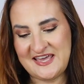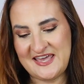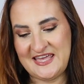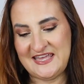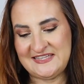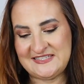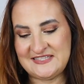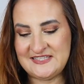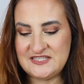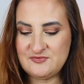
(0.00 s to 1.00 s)

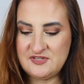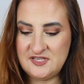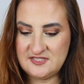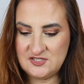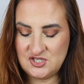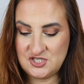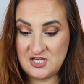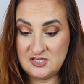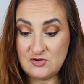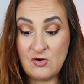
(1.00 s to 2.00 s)
and this one is in
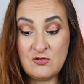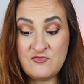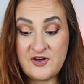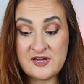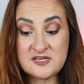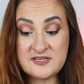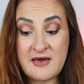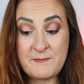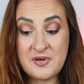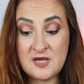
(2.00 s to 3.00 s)
shade All Fired
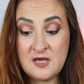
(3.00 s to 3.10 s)
Up.